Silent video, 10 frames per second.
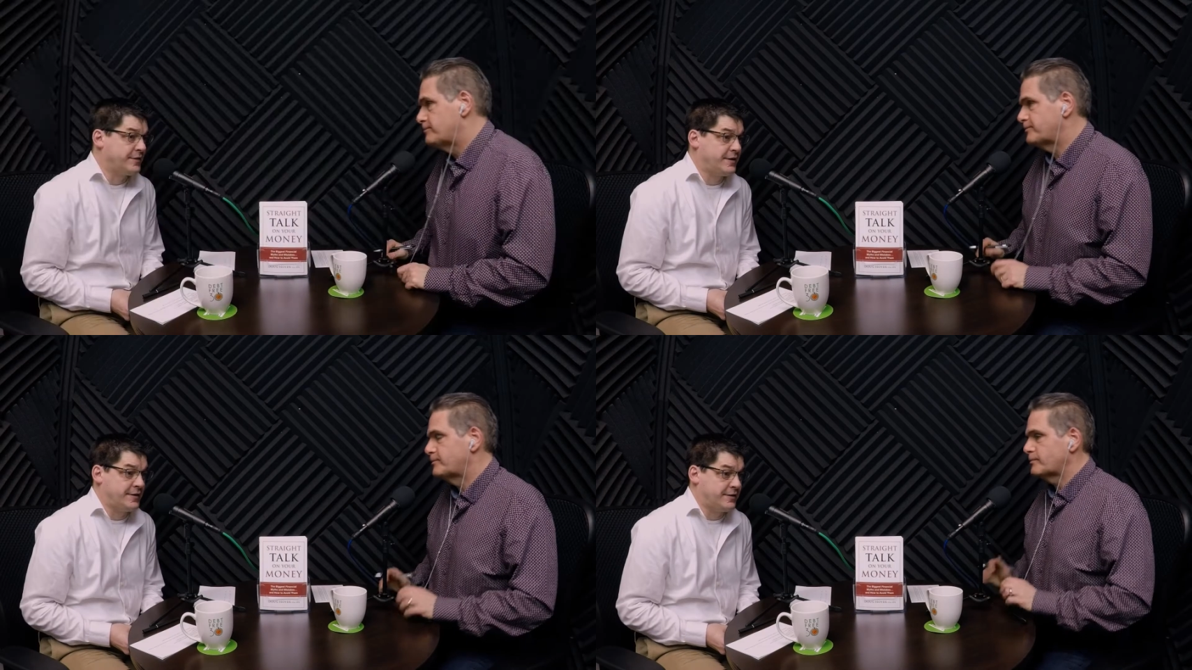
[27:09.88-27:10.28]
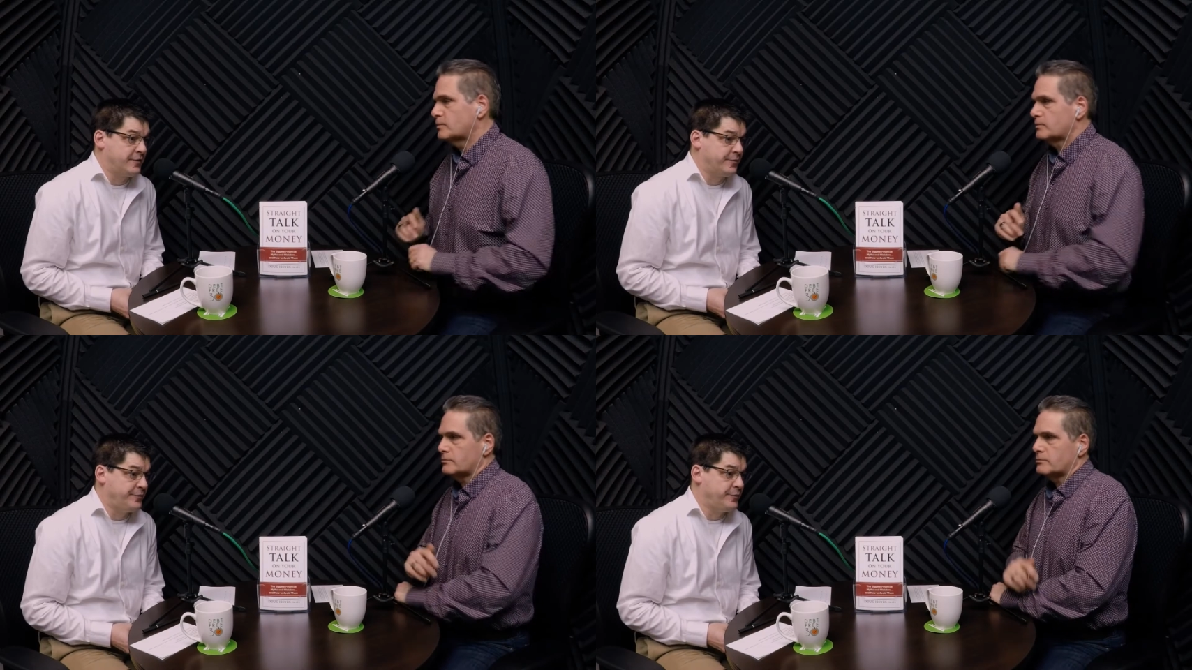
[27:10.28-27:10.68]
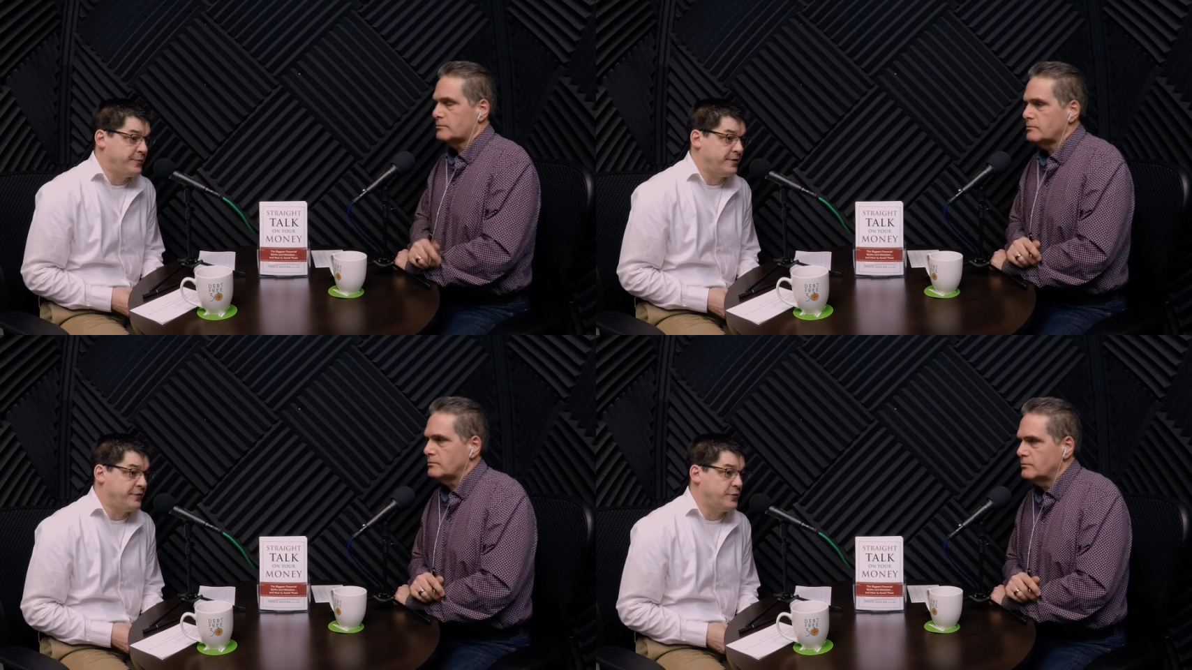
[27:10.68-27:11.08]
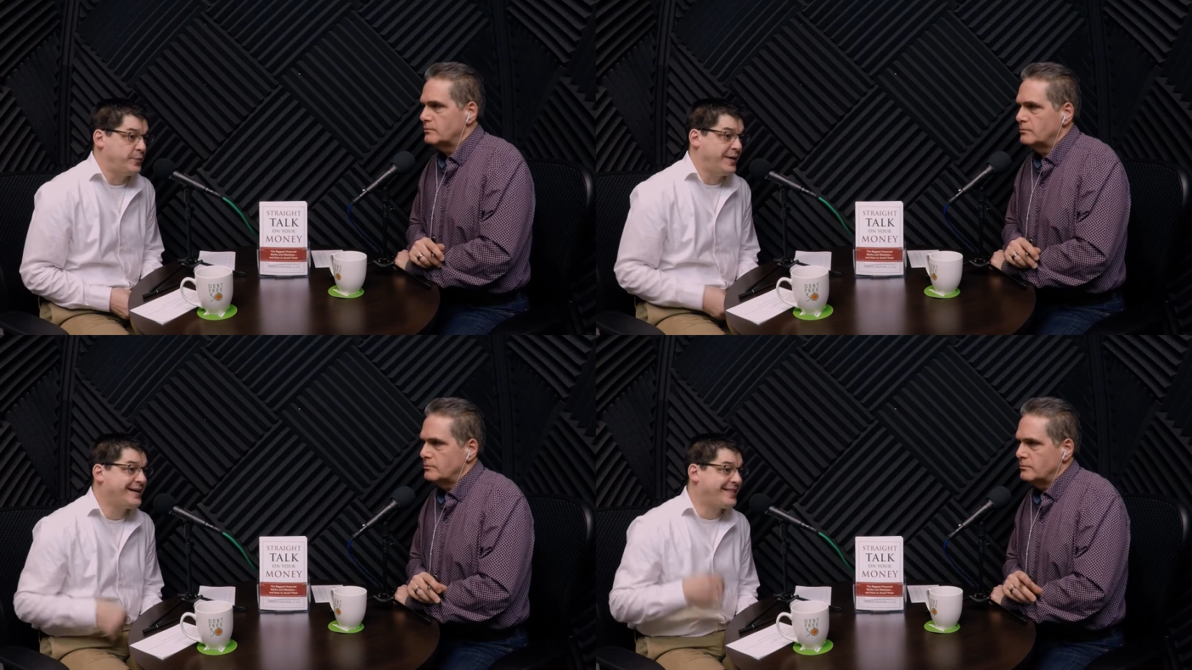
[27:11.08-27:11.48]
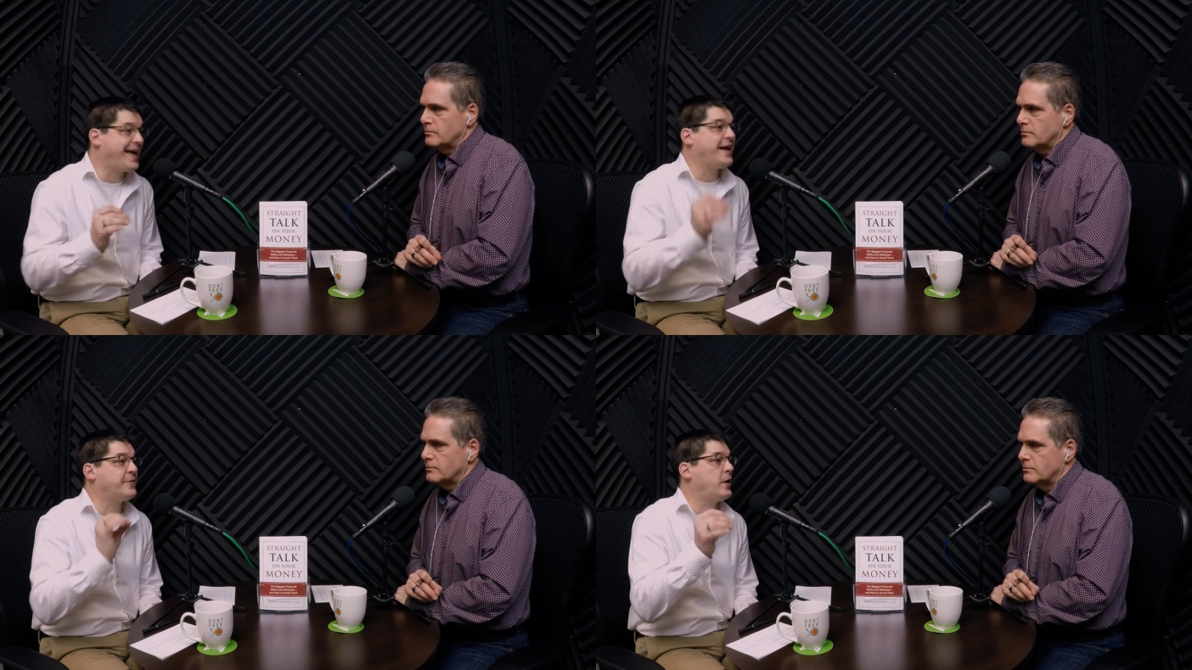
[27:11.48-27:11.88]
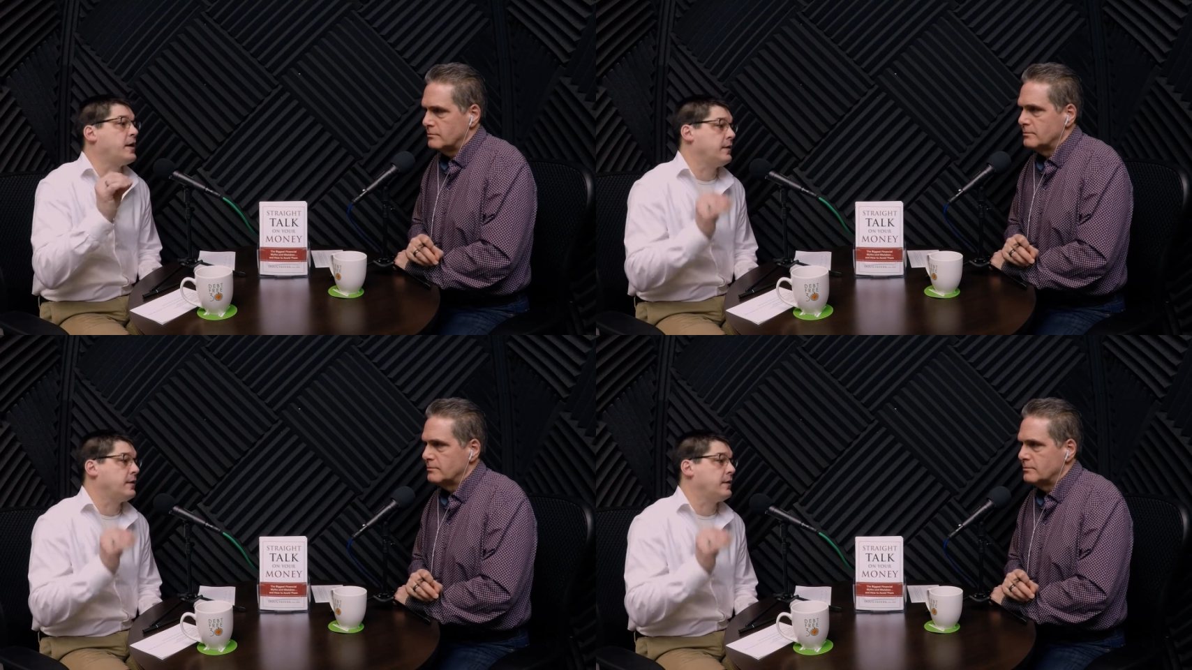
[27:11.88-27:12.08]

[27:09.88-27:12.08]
Speaker 1: you, you know, if you if you pick that right,